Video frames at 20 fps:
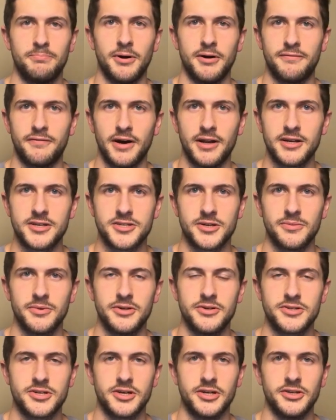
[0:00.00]
But finding someone
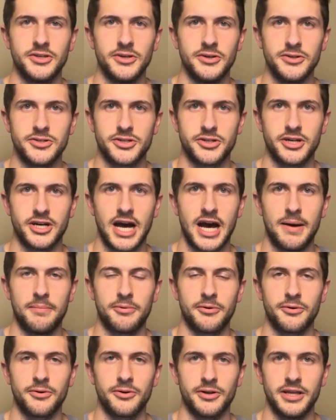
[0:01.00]
who's going to use your app
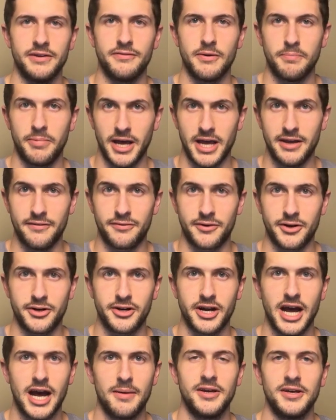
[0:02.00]
or even pay for
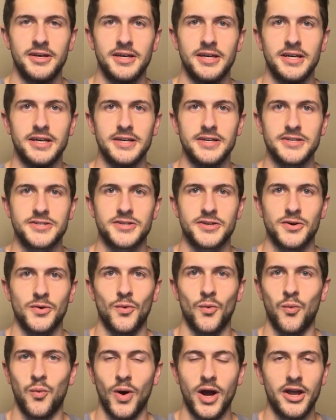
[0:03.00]
your app is
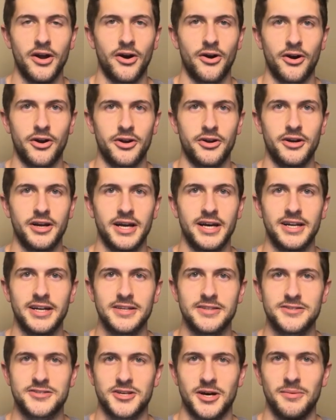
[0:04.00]
way harder and
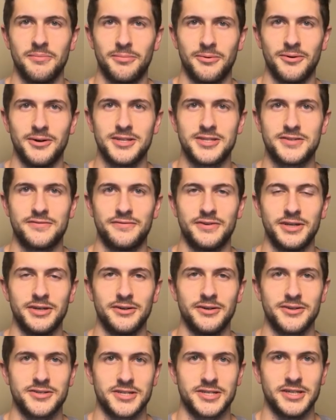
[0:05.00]
at some points
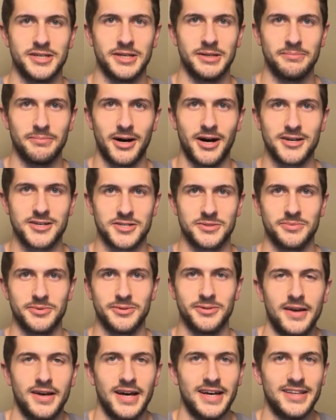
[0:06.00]
feels
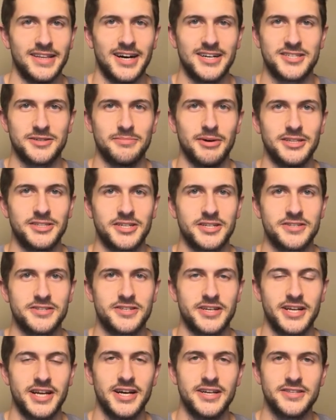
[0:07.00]
impossible. And not to mention,
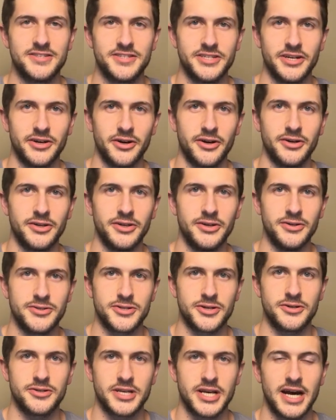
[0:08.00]
sitting at 0
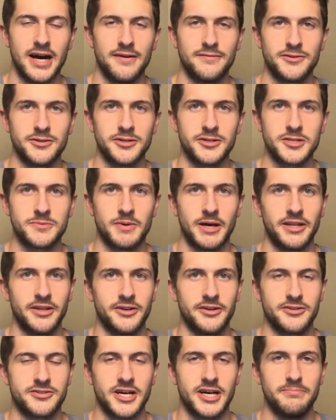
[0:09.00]
users after
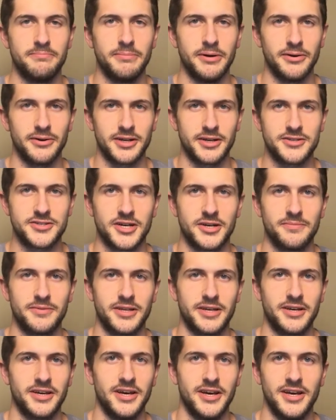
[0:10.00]
spending your time building
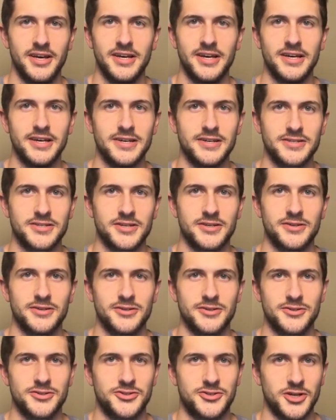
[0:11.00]
something is
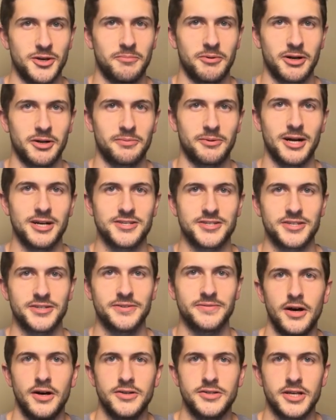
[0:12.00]
super
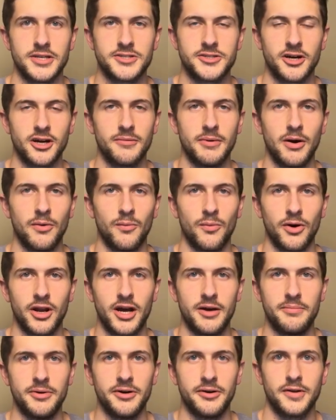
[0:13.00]
depressing. So let's talk about what
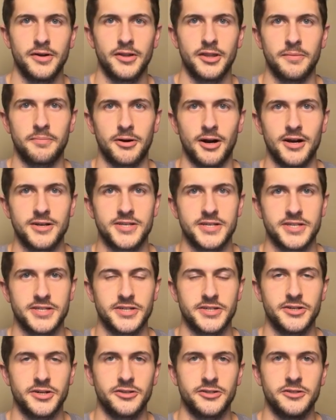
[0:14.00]
I built, the process
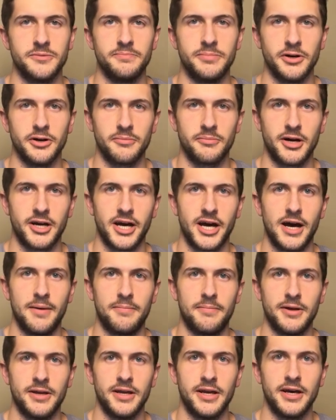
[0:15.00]
I took to build my
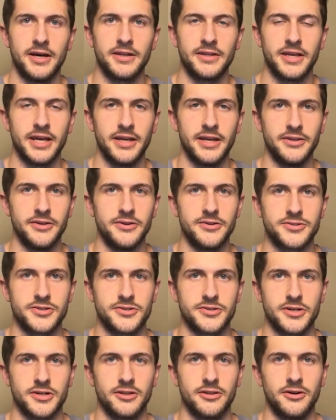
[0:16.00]
app and gain
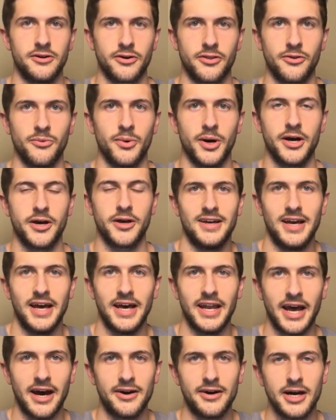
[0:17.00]
users along the way,
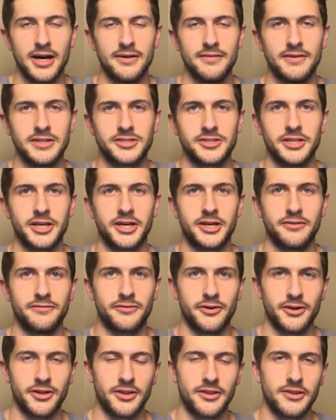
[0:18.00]
and how I eventually
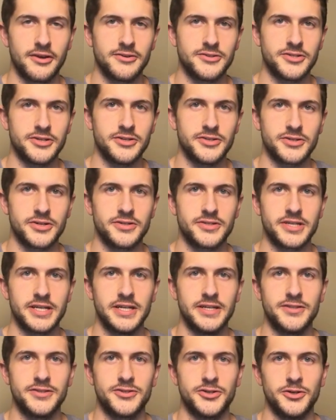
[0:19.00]
converted those users
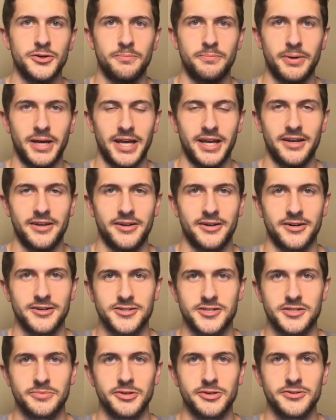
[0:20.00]
into paid
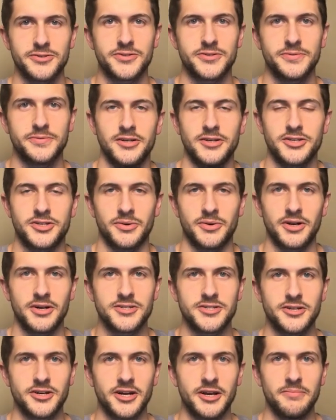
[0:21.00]
customers. So it all
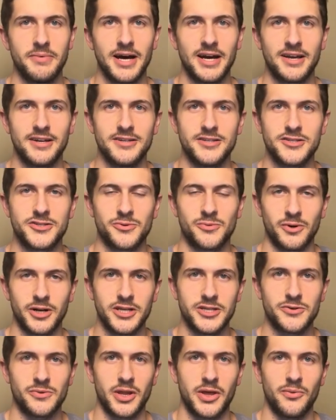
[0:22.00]
started back in
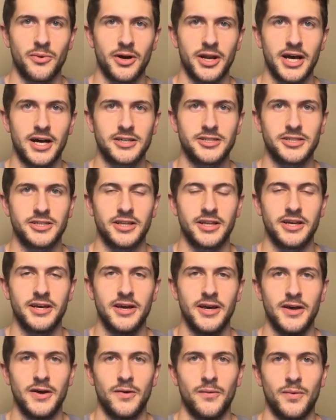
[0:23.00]
2021 actually,
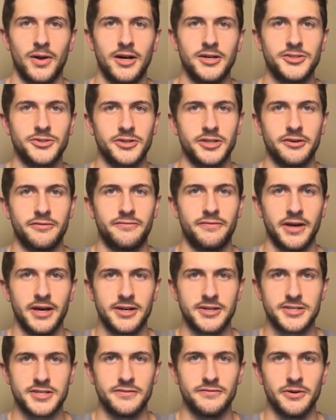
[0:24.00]
when I joined the
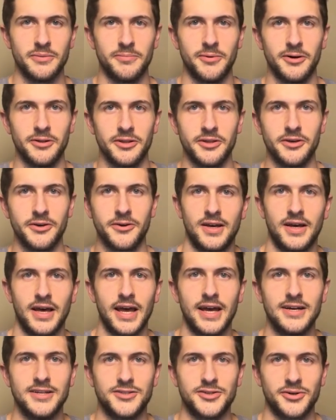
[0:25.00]
fantasy football league.
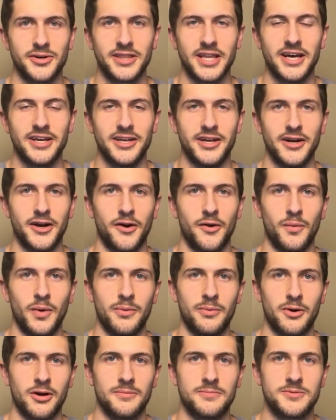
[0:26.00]
And during that year, we
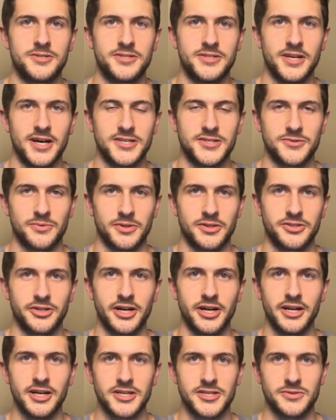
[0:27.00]
were obsessed with
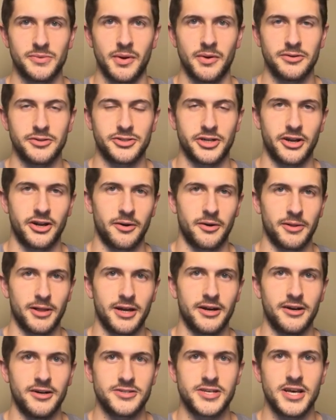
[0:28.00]
trading. So we would trade our
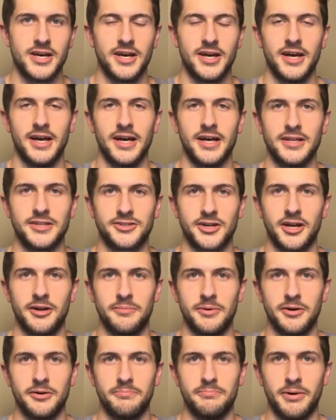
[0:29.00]
players and try to
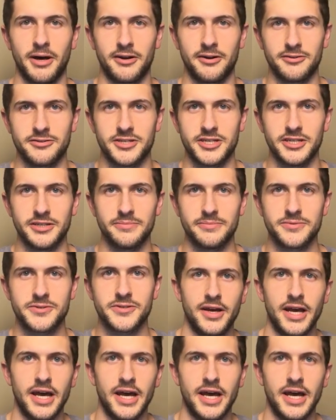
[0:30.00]
build better teams.